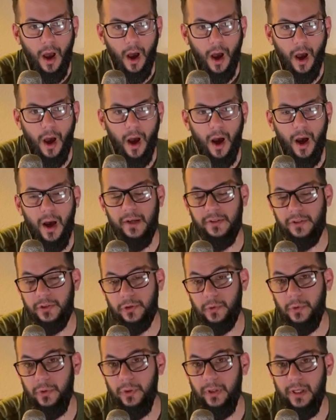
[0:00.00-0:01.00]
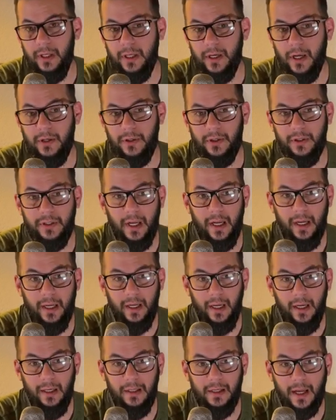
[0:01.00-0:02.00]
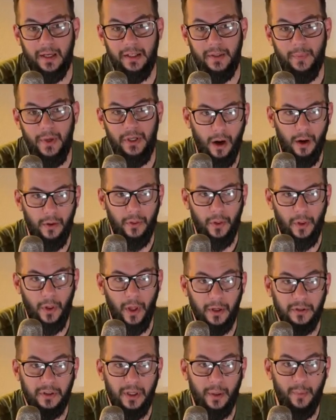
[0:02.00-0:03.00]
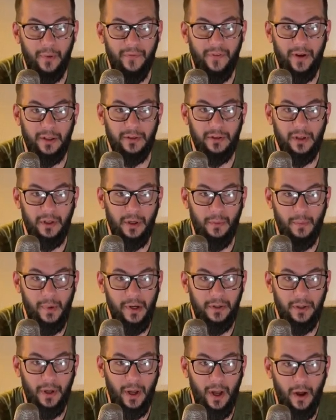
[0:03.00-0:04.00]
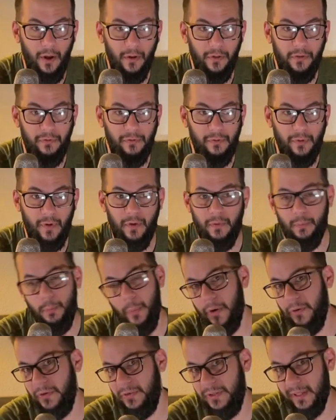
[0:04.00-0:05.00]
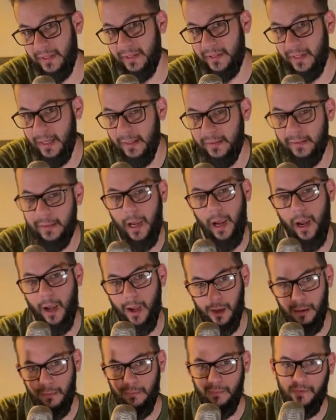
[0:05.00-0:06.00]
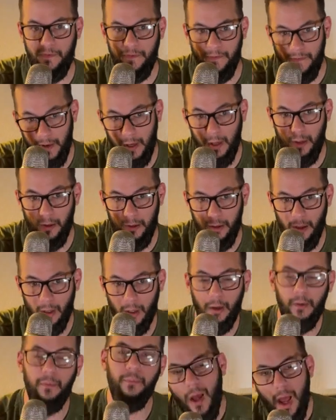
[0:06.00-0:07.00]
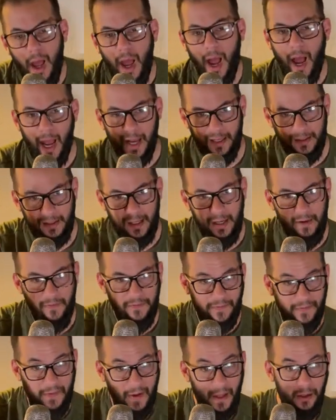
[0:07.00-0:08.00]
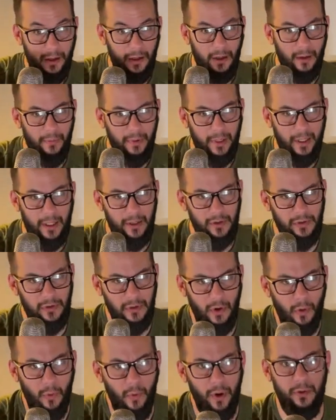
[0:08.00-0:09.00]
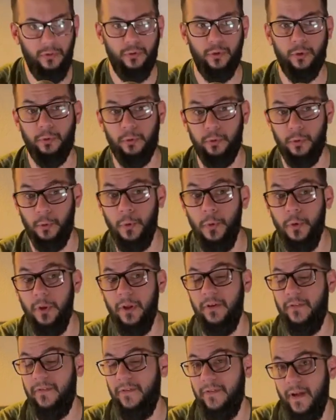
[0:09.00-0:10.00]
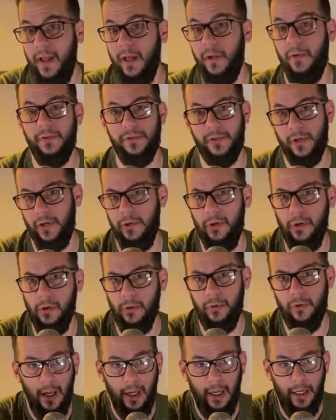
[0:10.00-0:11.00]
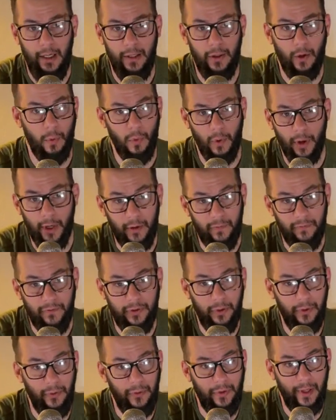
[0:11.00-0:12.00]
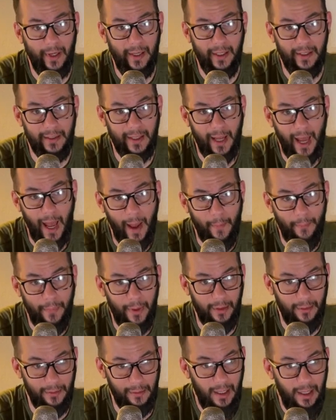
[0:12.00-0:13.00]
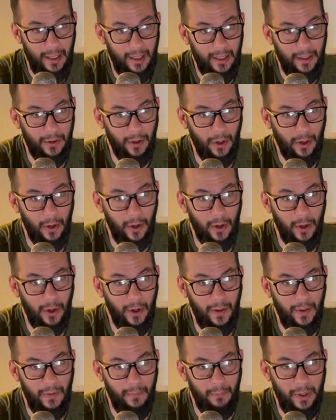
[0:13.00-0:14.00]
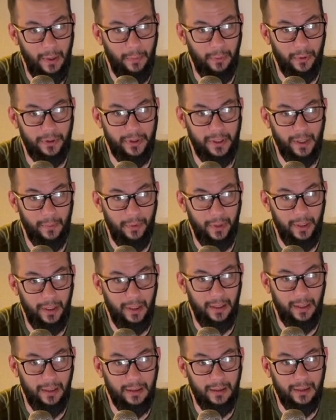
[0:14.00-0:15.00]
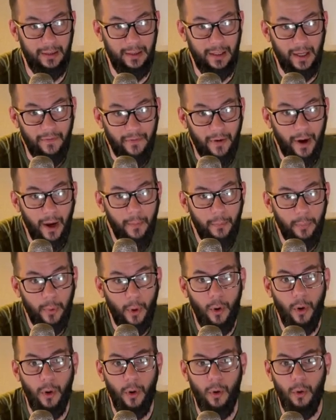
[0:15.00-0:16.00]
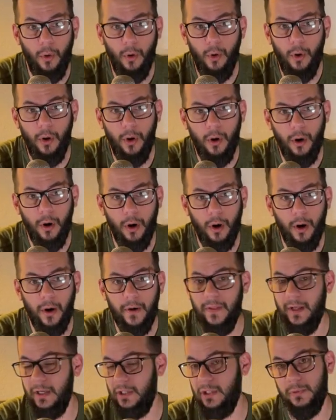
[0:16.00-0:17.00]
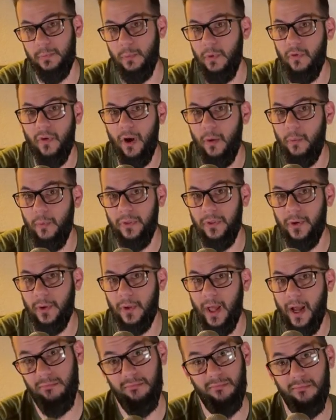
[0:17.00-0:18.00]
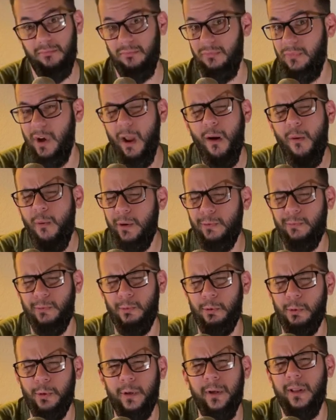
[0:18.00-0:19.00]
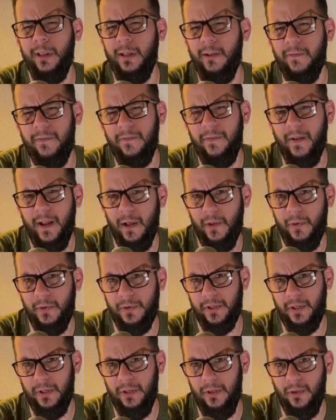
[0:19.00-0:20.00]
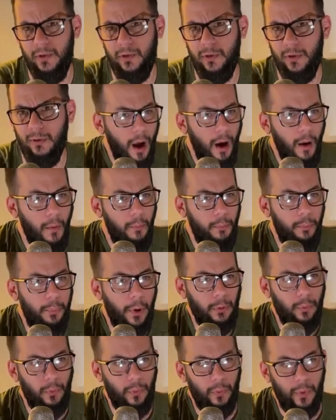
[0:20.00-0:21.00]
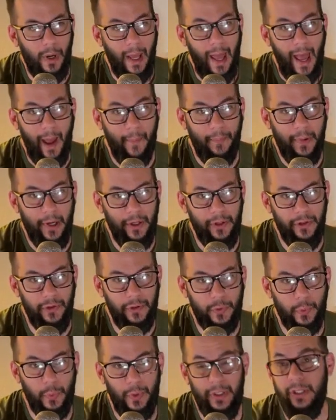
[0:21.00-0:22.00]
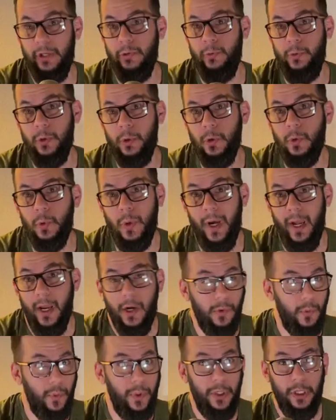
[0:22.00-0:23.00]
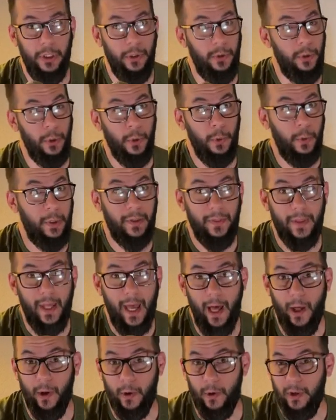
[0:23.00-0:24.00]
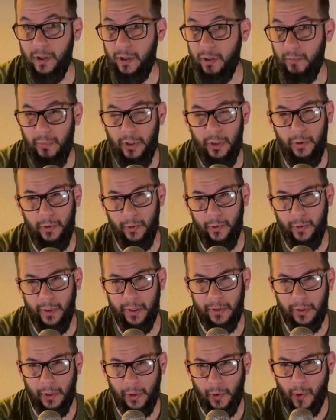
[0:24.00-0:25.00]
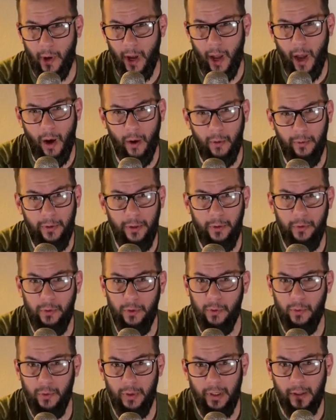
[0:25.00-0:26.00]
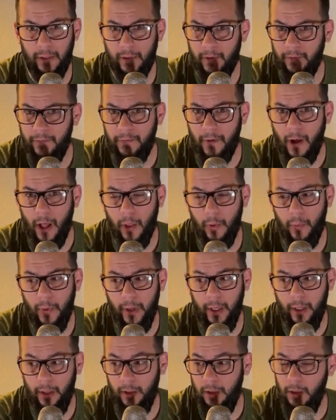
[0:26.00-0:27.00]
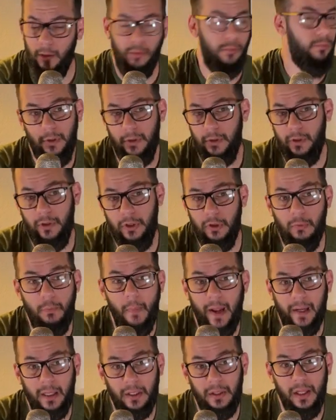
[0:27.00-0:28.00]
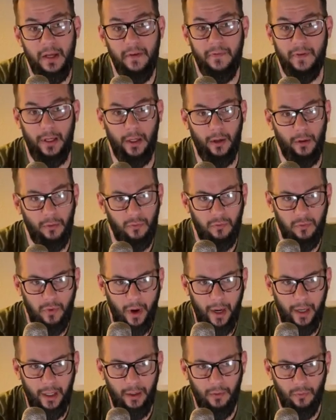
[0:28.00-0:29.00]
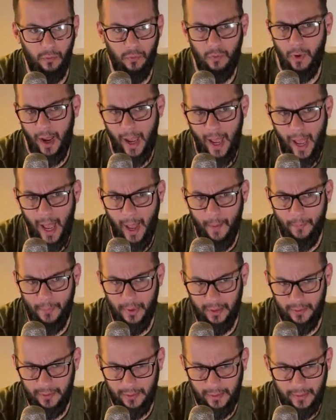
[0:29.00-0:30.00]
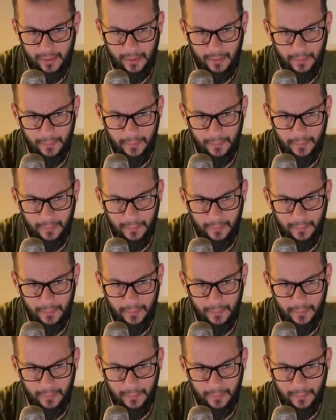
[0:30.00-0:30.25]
Uh, it's truly an undertaking, not to mention the long-term effects on your mental health, both success and failure. I say failure because no one truly fails on YouTube. Either one of two things happens. Either people simply give up or they just move on with their life no one really fails on YouTube. But what happens when you do win, when you do get the algorithm, you do get the crowd, you do get the following, you you make a living, right? What happens?